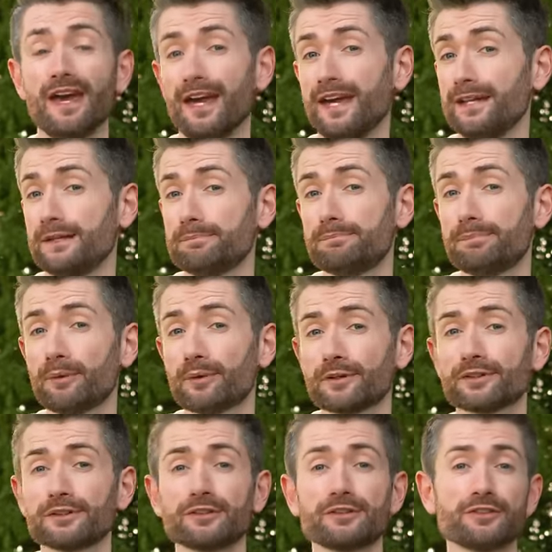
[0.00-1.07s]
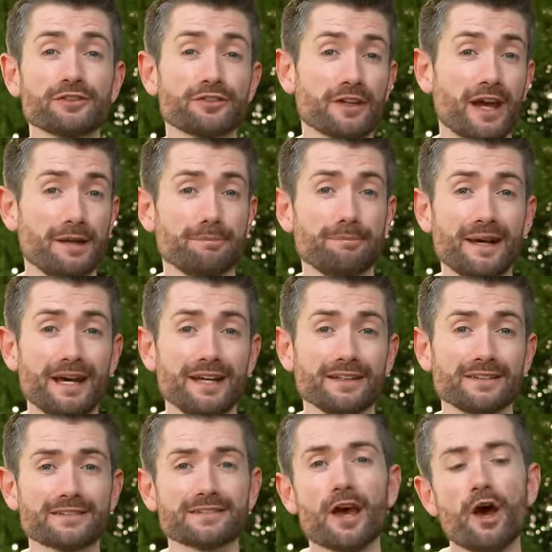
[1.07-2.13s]
in borders and
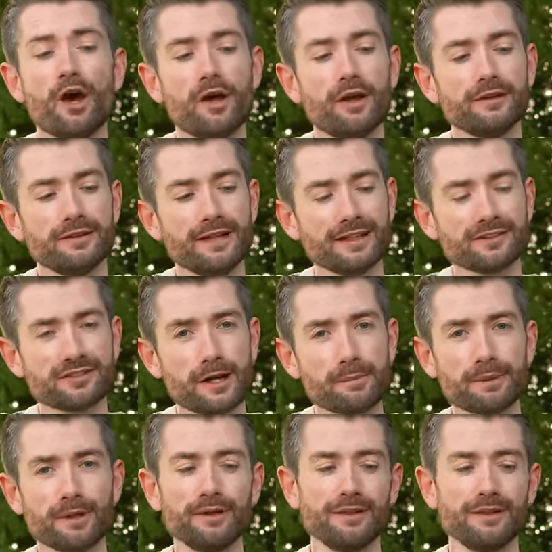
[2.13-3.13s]
beds, Next up,